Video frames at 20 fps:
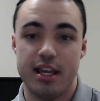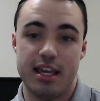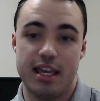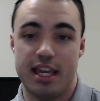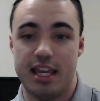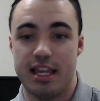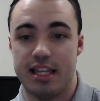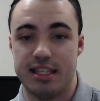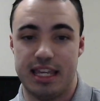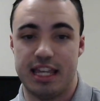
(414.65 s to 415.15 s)

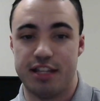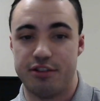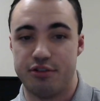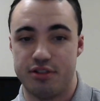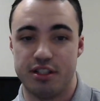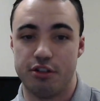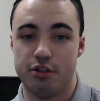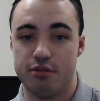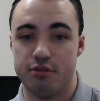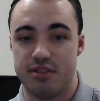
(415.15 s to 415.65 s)
And
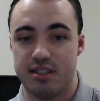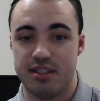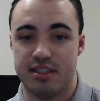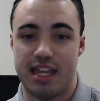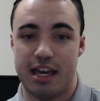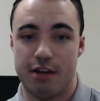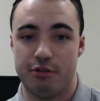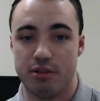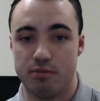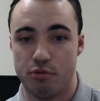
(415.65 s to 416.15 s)
Anderson goes into
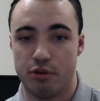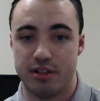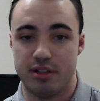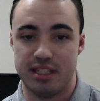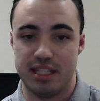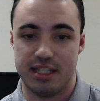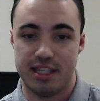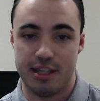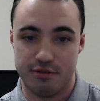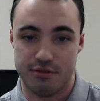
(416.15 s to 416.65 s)
that with more
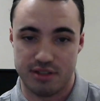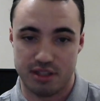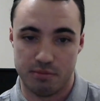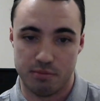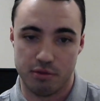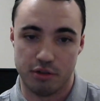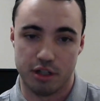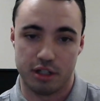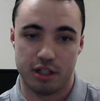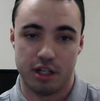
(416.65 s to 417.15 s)
details in the
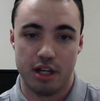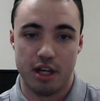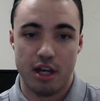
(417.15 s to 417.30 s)
book.